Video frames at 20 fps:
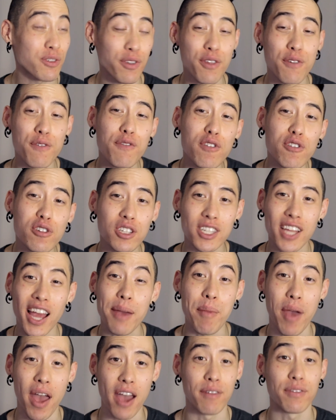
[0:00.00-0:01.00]
for the first
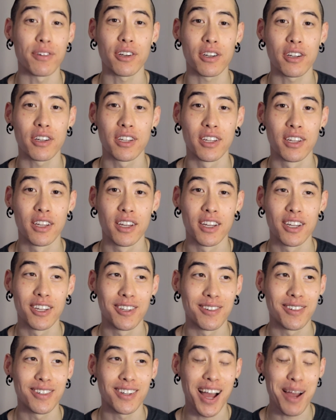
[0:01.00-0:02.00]
time ever,
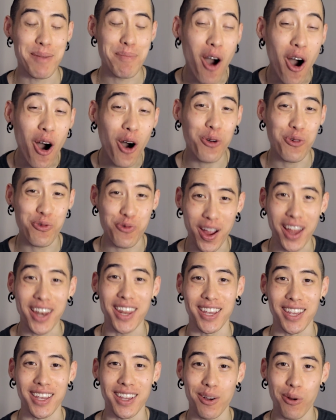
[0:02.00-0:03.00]
I'm
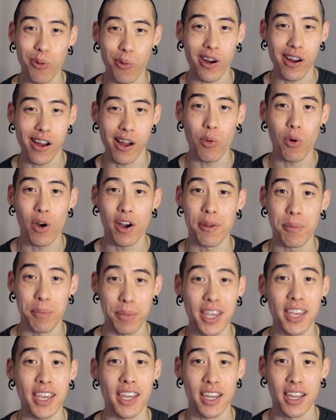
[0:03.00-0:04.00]
already where I want to
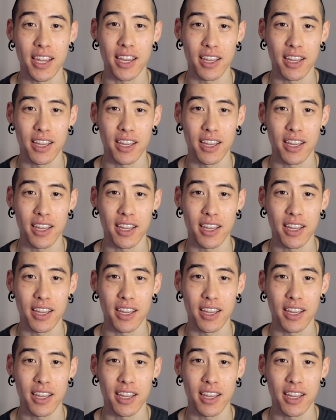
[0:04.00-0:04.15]
be.